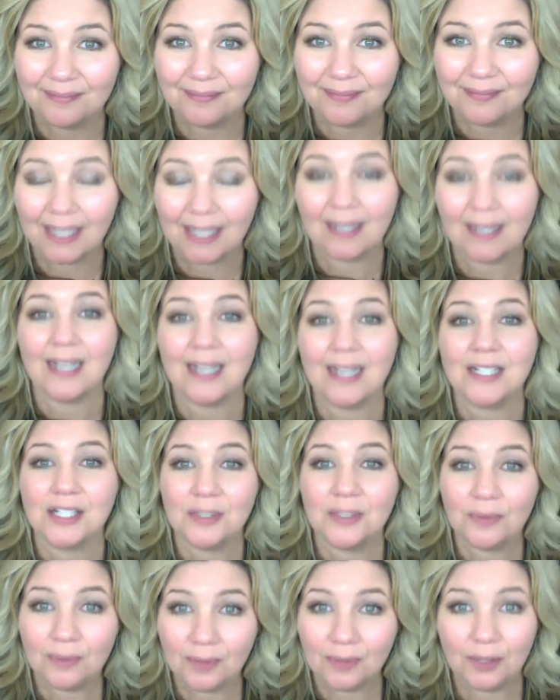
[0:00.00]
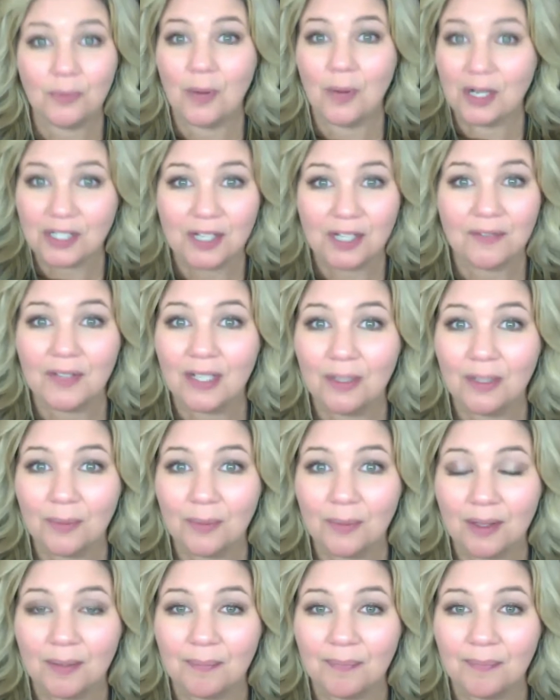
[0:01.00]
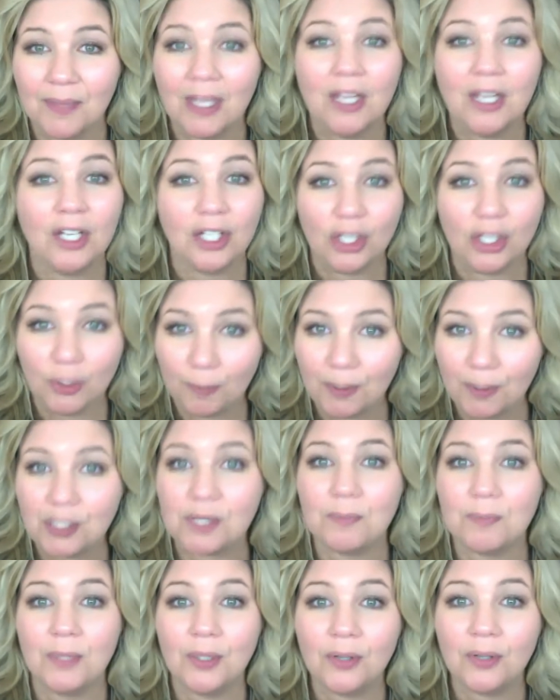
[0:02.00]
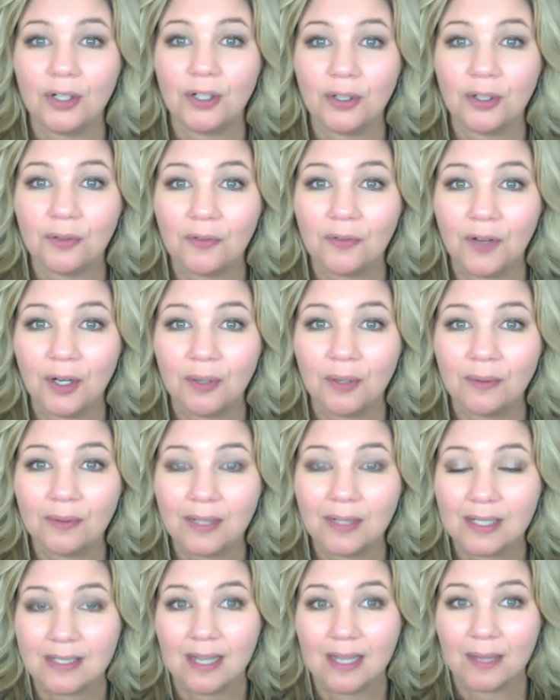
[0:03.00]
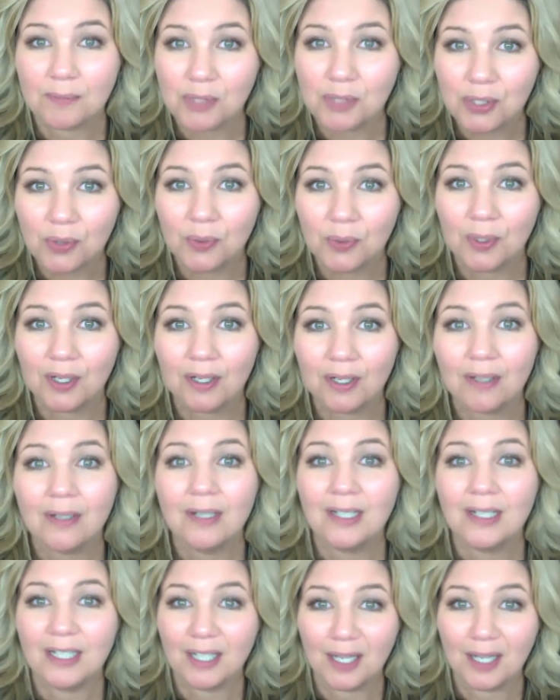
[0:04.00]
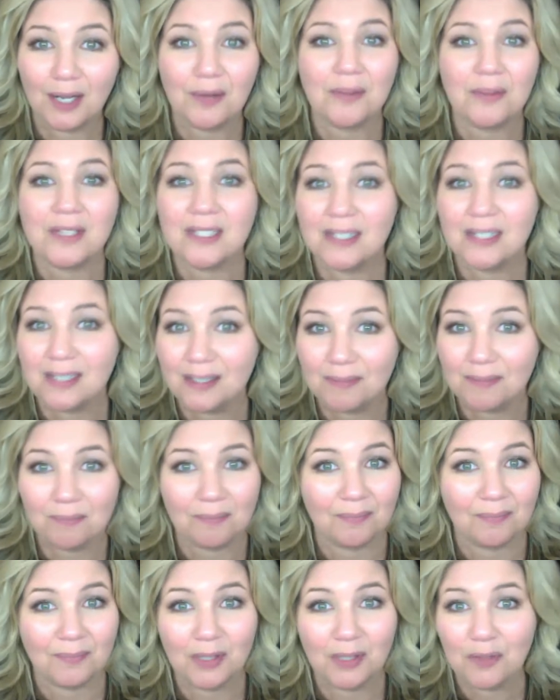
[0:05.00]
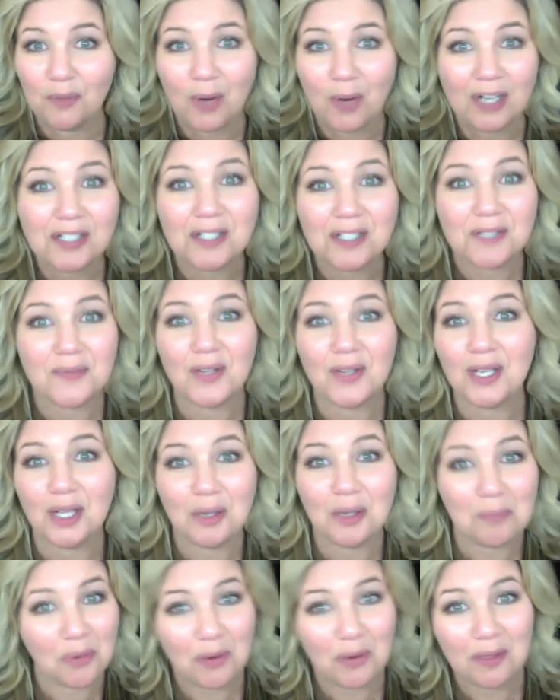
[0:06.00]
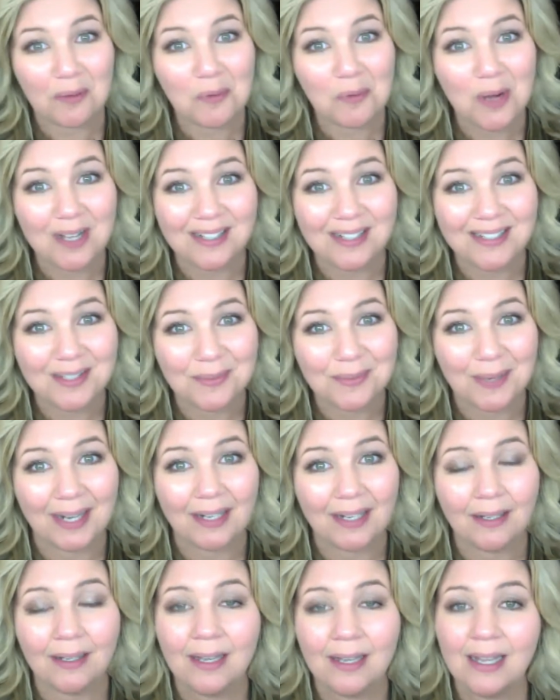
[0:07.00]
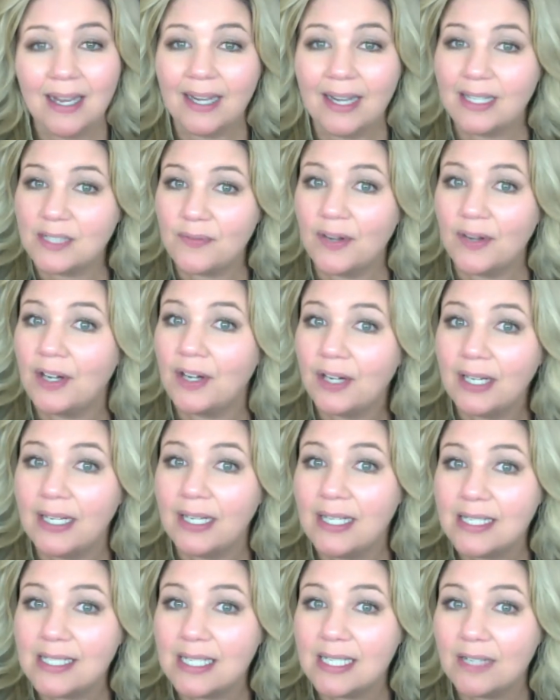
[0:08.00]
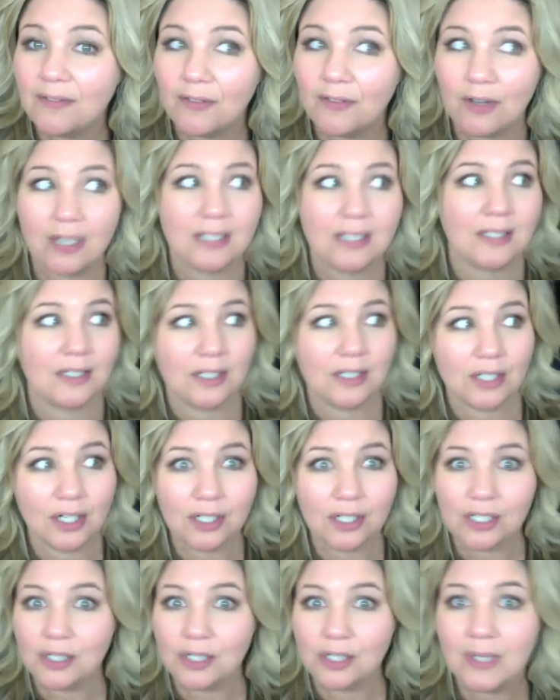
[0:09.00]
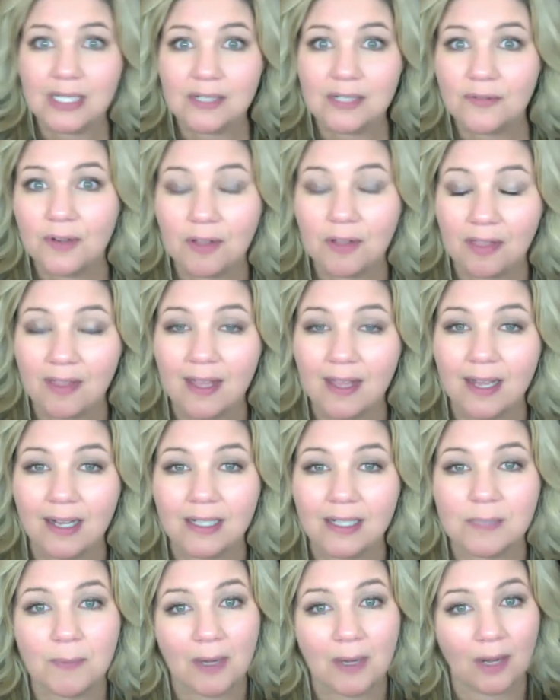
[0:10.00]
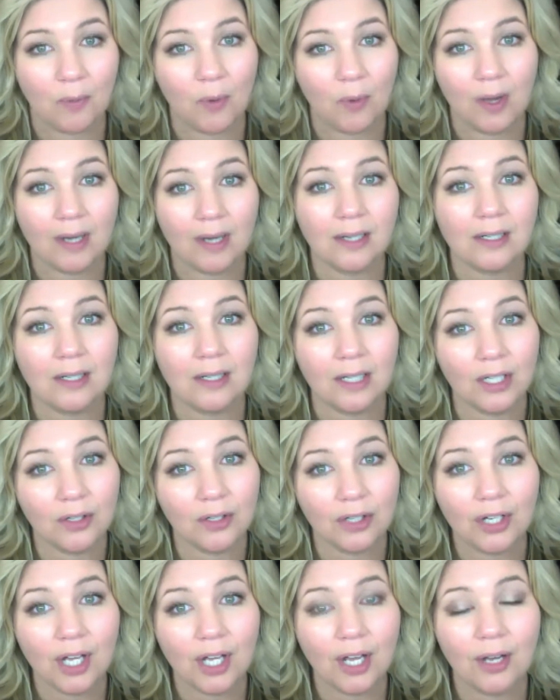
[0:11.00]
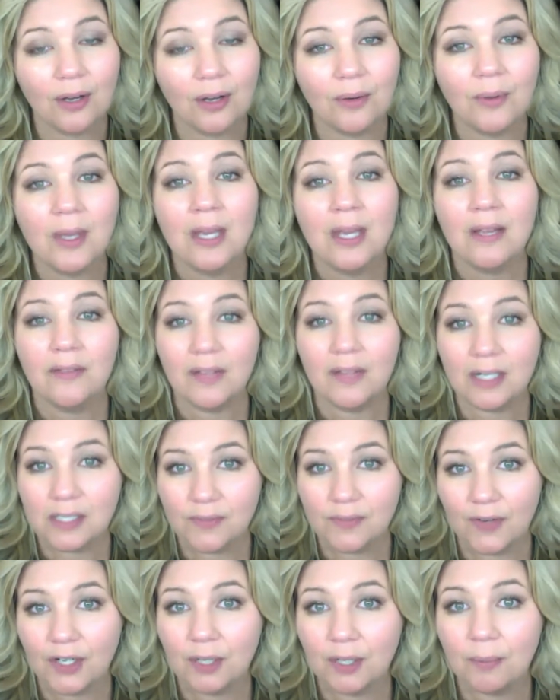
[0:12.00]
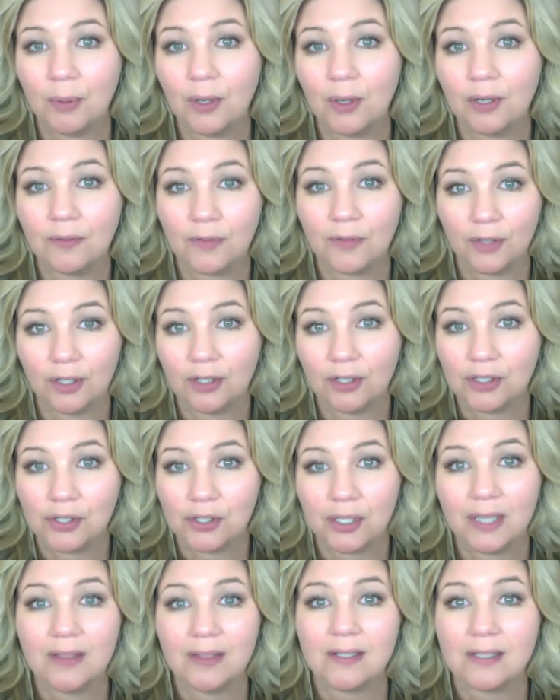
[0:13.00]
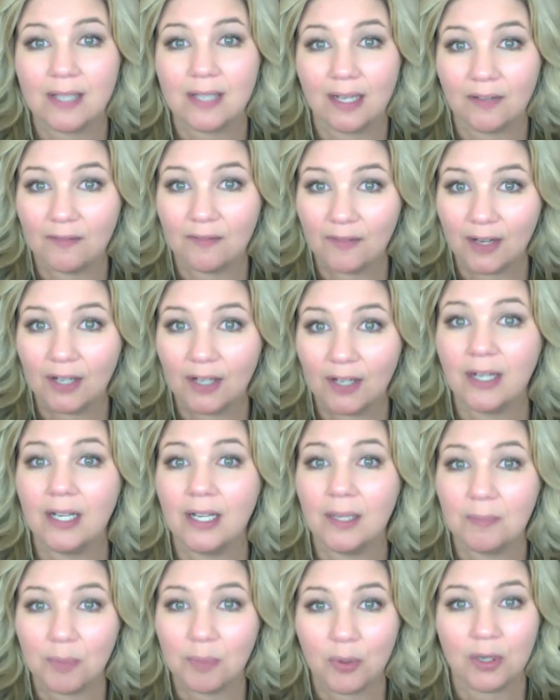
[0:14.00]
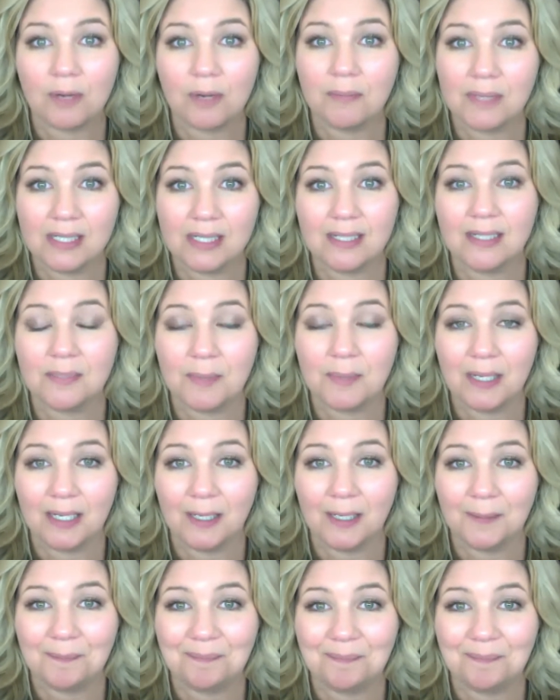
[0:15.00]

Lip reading: And guys, you watch that video with them. You push mute on your phone because I'm sure, you know, you've watched this video more than once, right? And it's very easy for us to start doing different things, but I wanted you to know that it's very important for you to treat this like a very important business meeting.